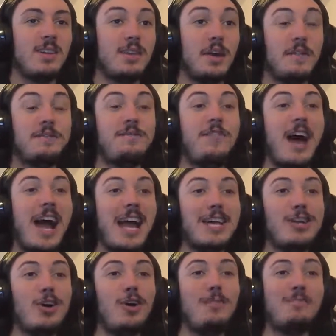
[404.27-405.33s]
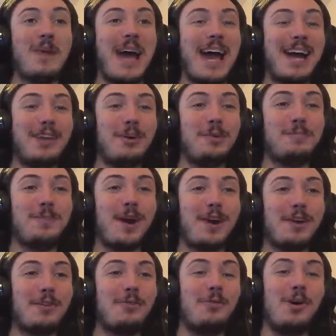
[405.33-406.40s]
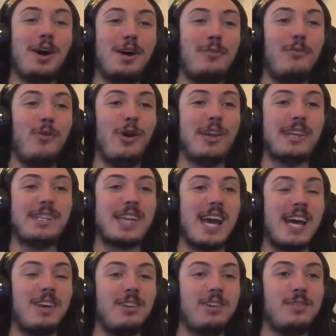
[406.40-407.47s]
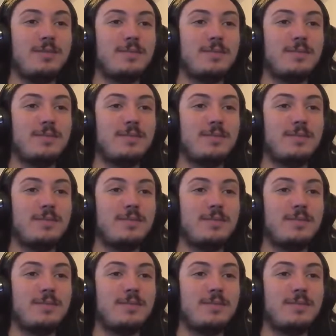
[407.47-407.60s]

The final battle part one. What a title.